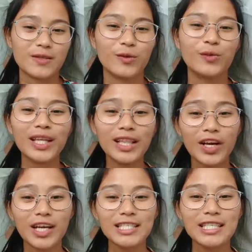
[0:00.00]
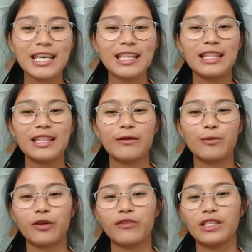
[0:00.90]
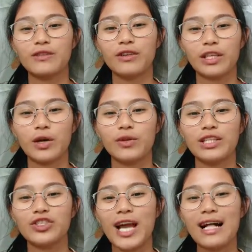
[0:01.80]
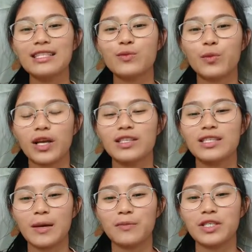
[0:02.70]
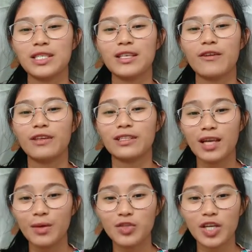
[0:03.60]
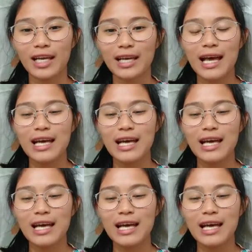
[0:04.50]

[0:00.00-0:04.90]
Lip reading: So we learned in the previous video that child's preconceptions of a subject